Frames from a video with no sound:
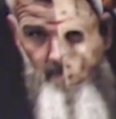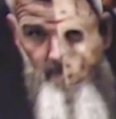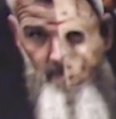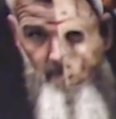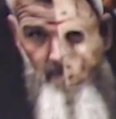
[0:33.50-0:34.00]

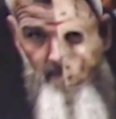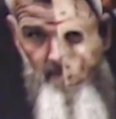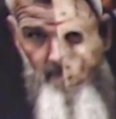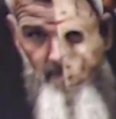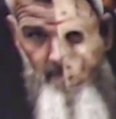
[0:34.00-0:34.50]

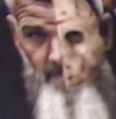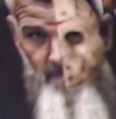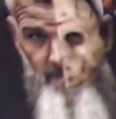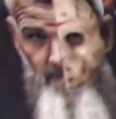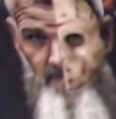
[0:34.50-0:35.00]

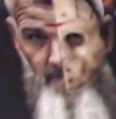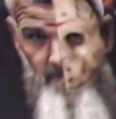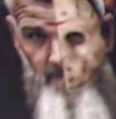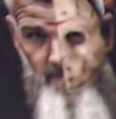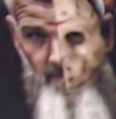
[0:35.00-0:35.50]

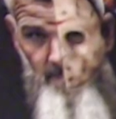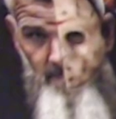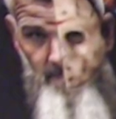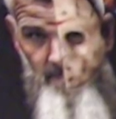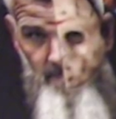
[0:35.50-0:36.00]

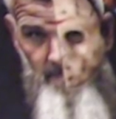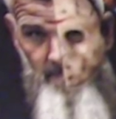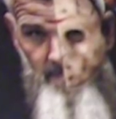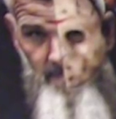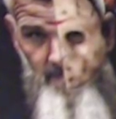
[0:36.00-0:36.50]

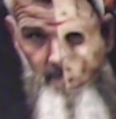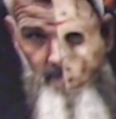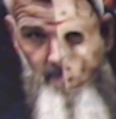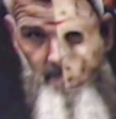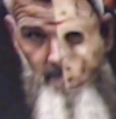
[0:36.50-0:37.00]

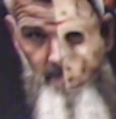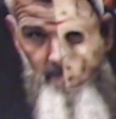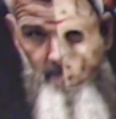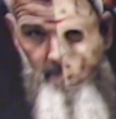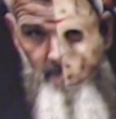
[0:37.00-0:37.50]

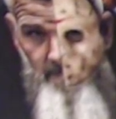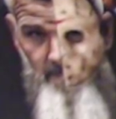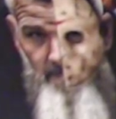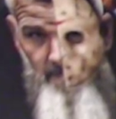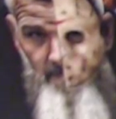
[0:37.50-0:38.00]

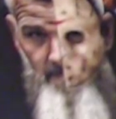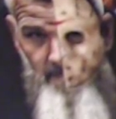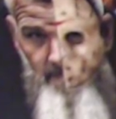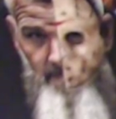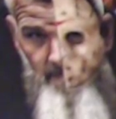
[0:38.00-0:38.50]

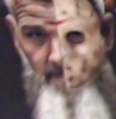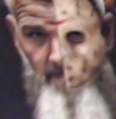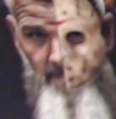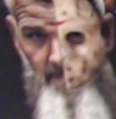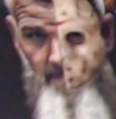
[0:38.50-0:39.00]

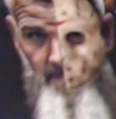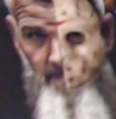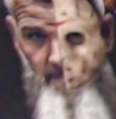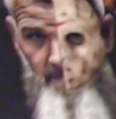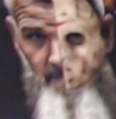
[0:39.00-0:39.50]

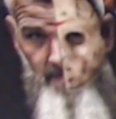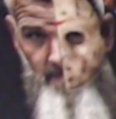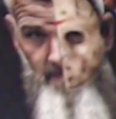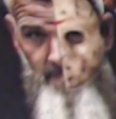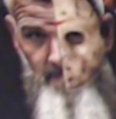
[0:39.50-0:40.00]

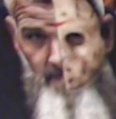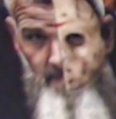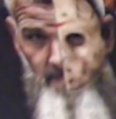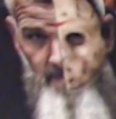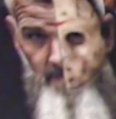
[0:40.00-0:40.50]

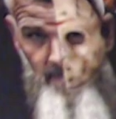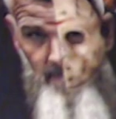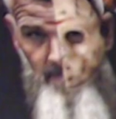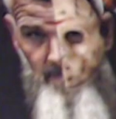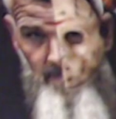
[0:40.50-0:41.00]

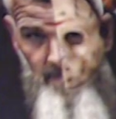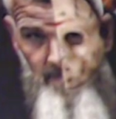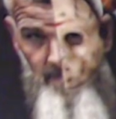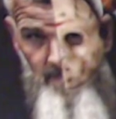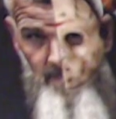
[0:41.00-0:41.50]
[no speech]